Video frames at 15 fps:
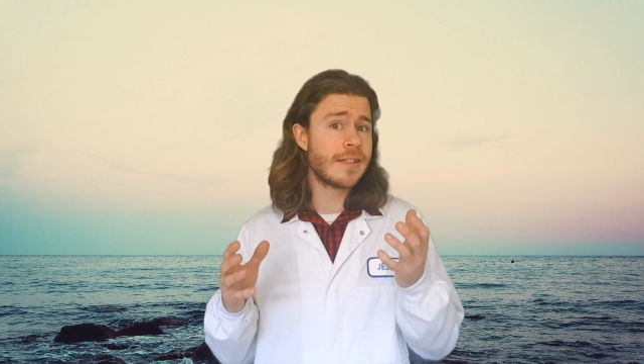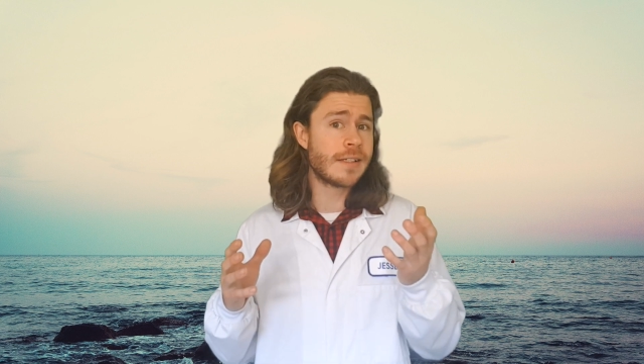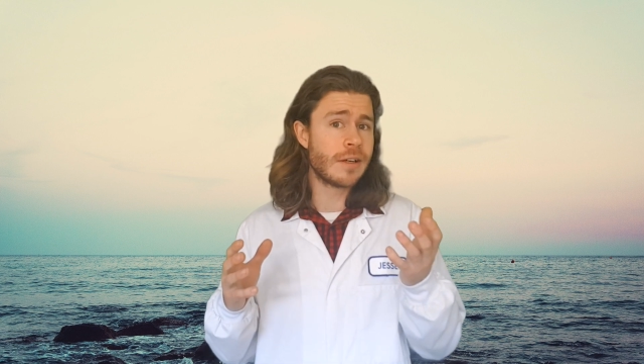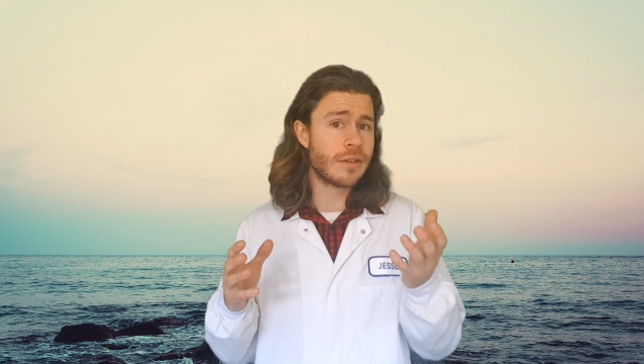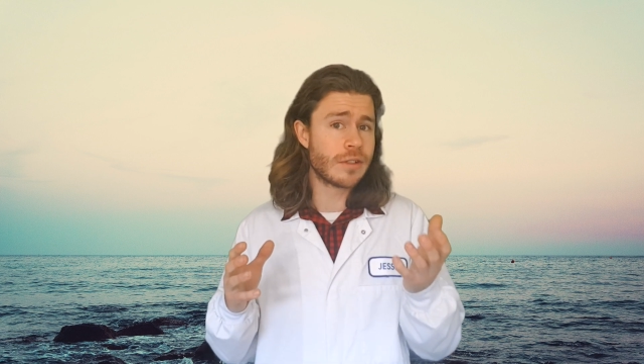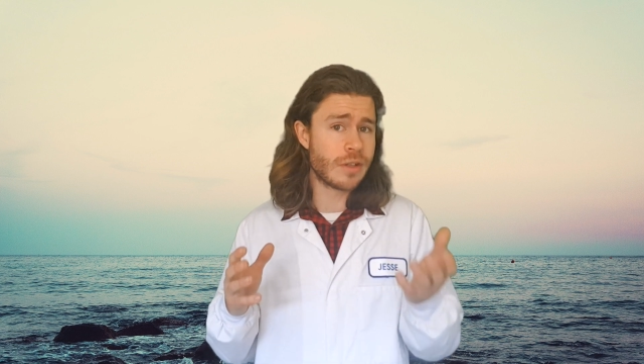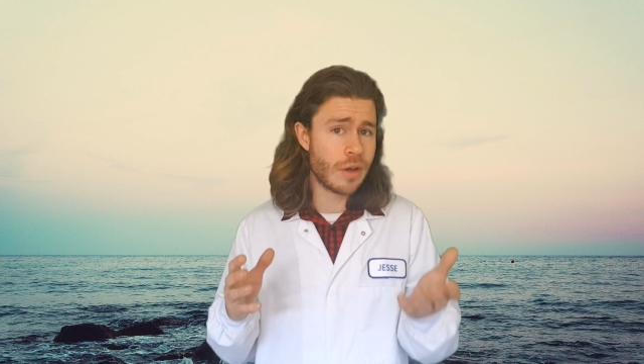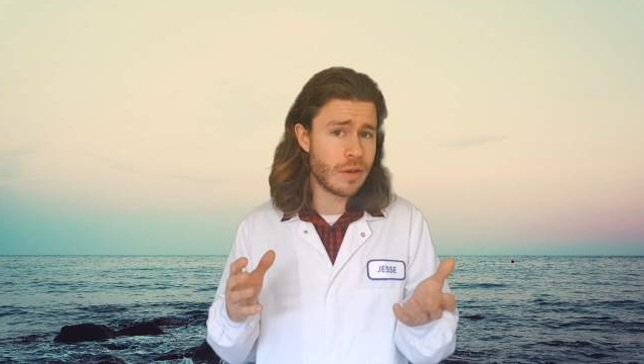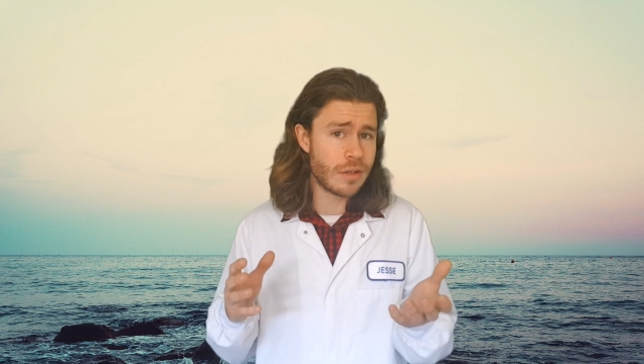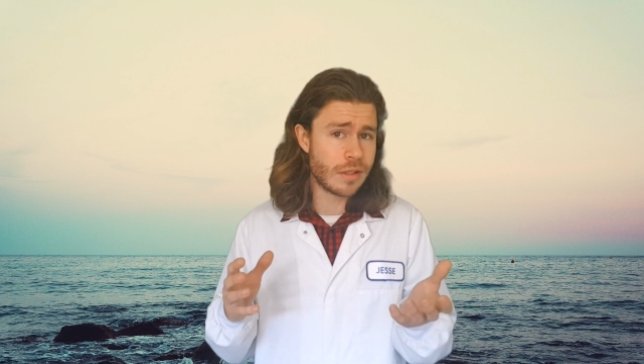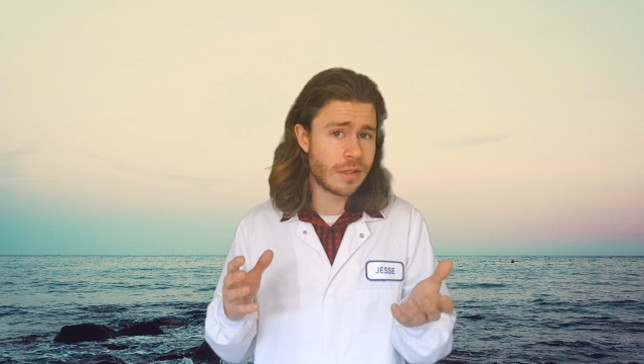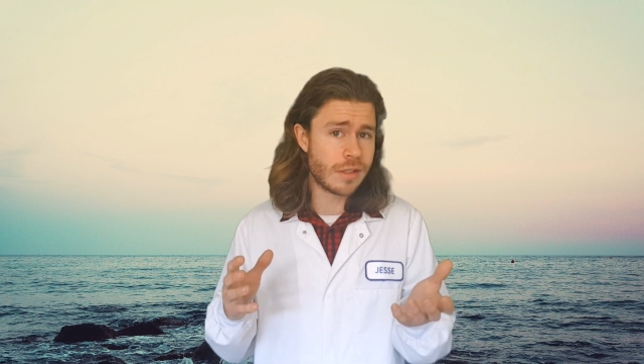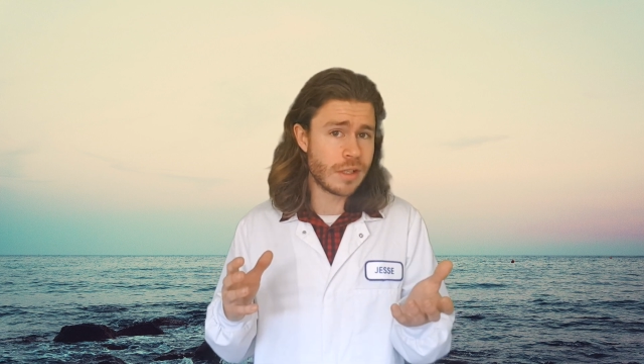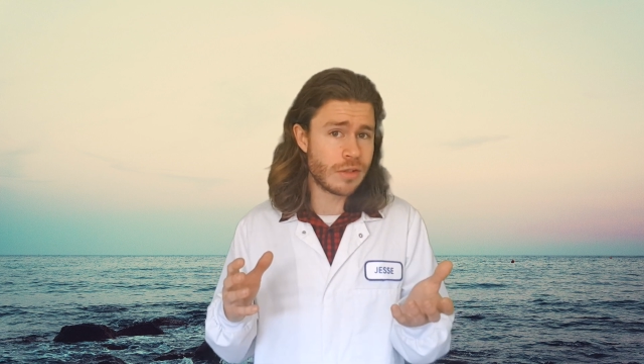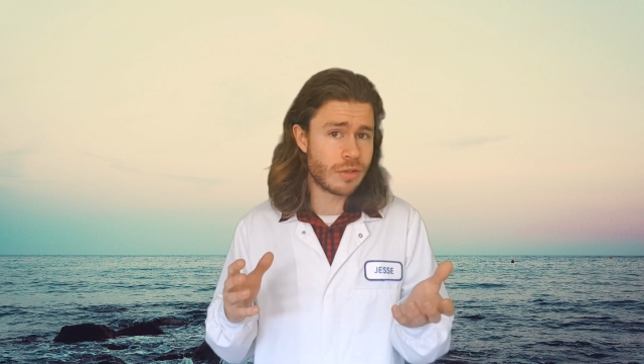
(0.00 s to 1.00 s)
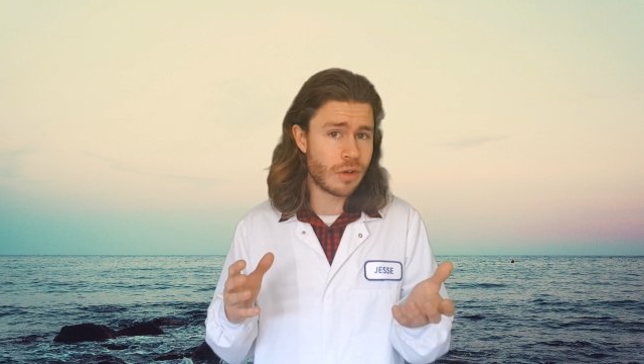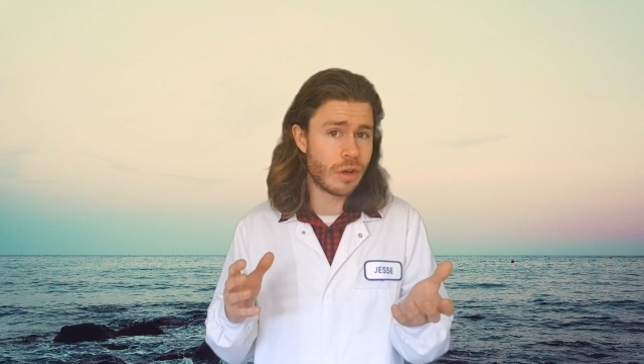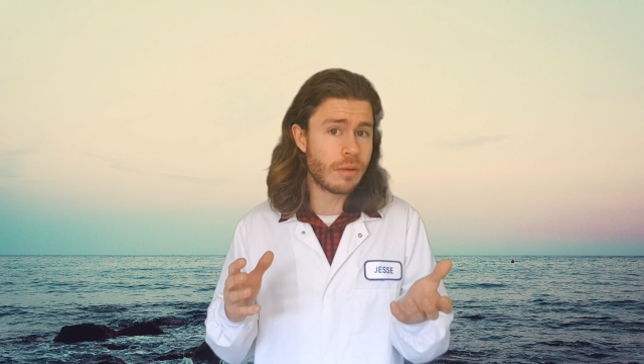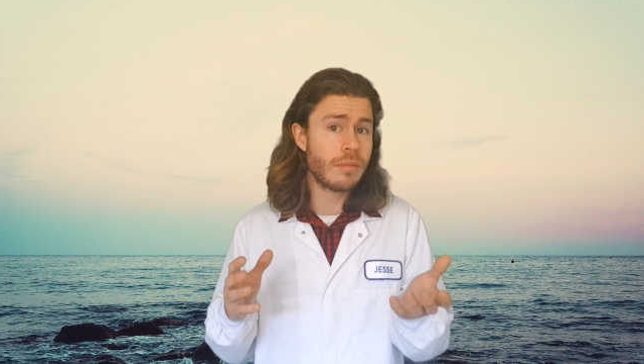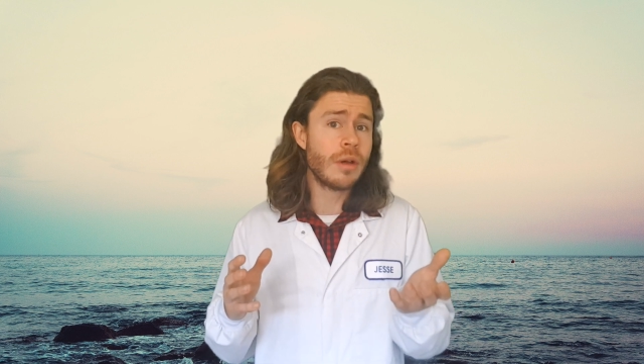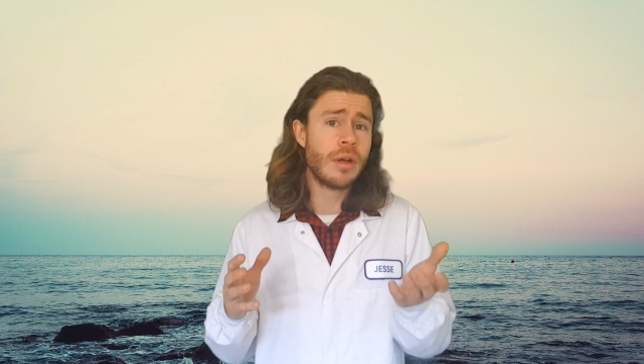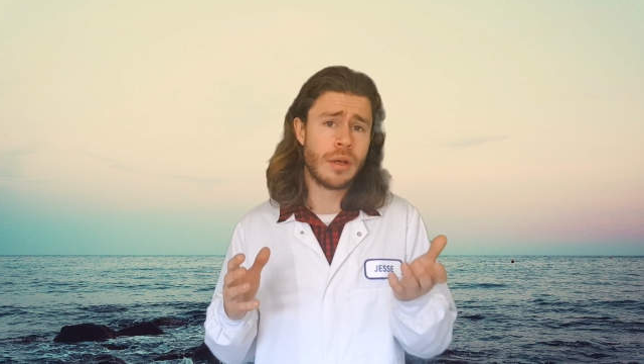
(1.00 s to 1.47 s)
to serotonin
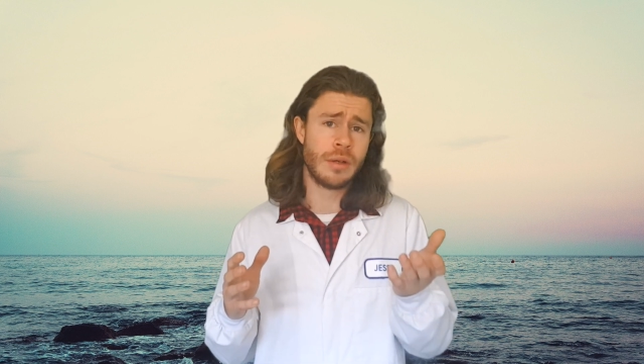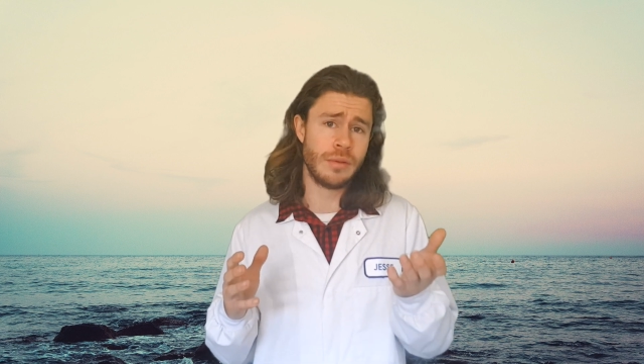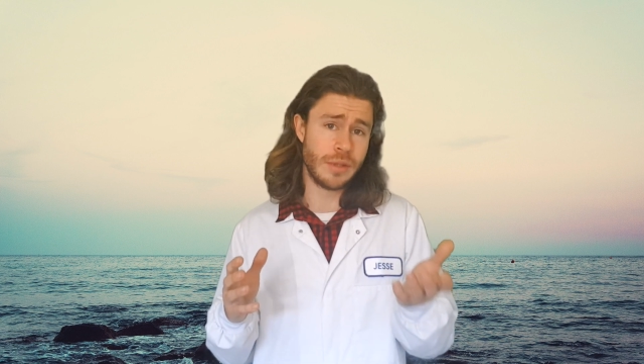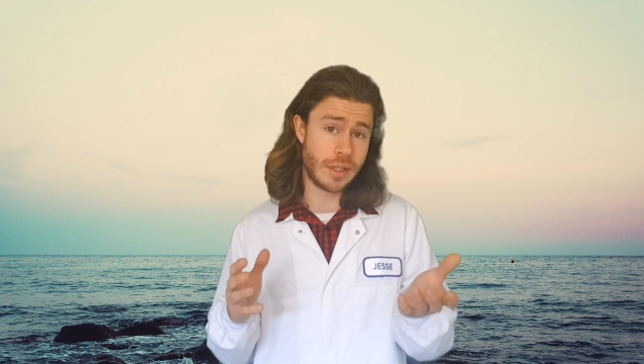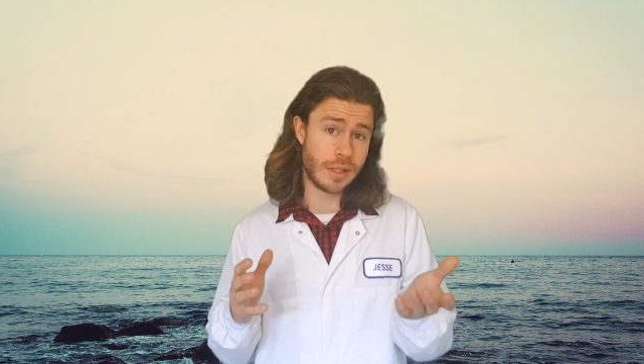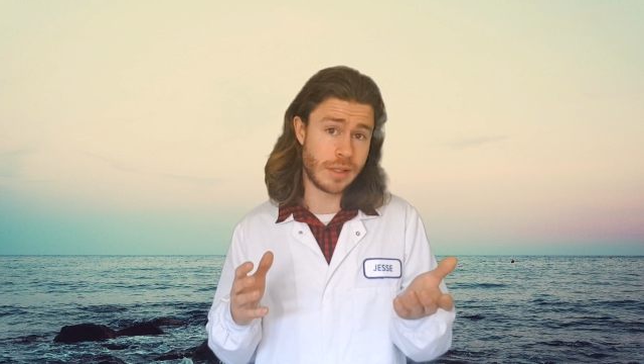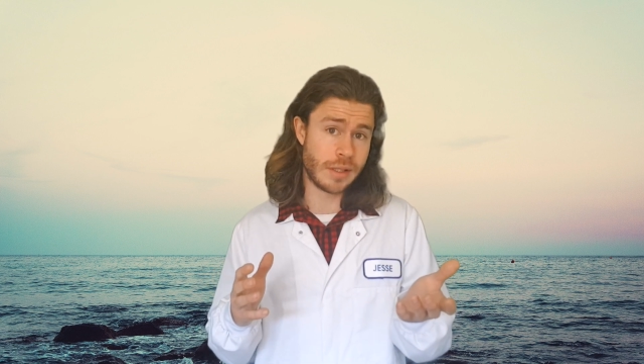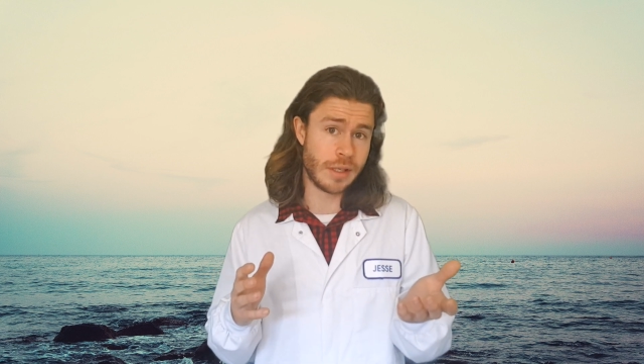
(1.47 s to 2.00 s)
syndrome, which